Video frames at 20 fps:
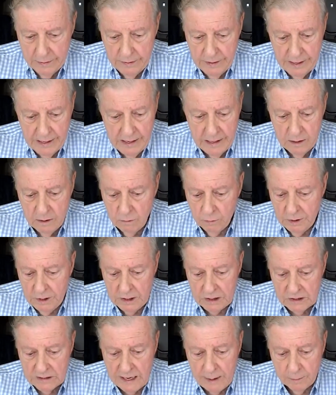Then
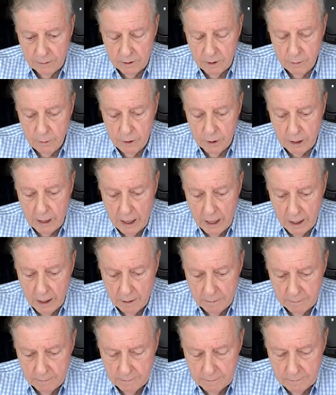we stopped
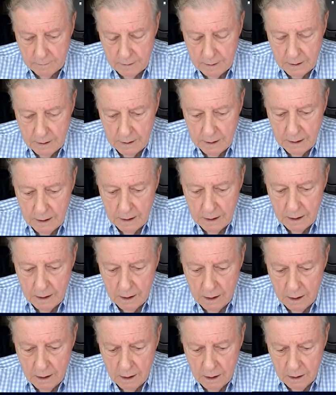communicating.
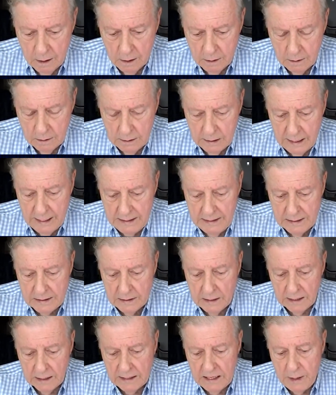Uh, I
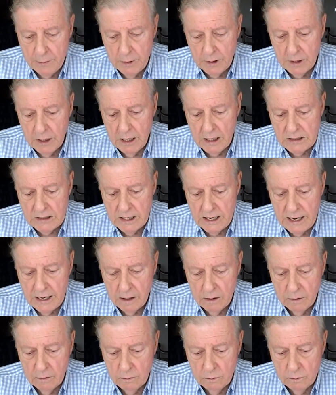did not keep in
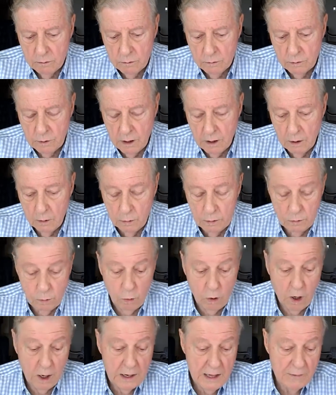contact uh, with
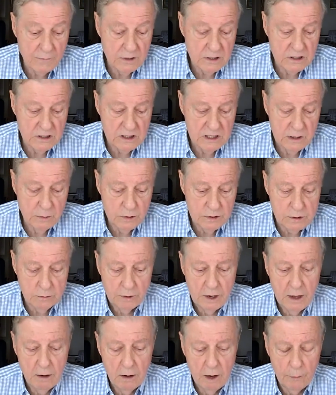Warren Evans. He was
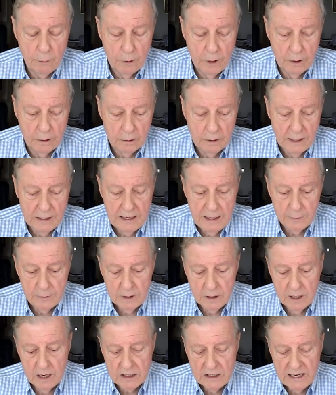the radio operator. I kept mm
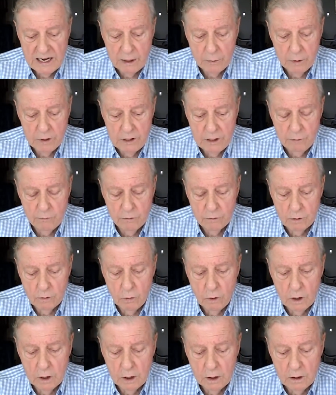-hmm. in mm-hmm. contact with him for a
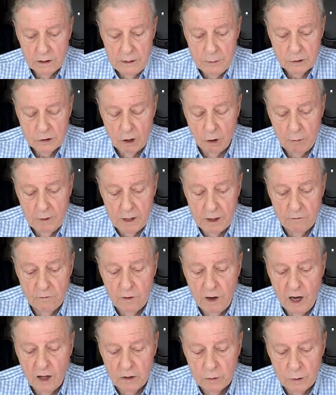while. He was already a
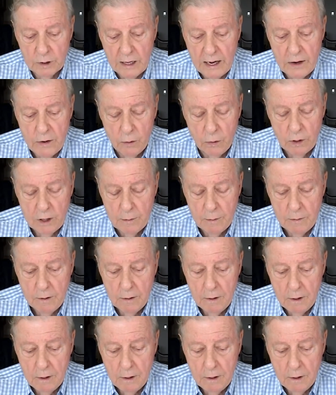father when I knew him,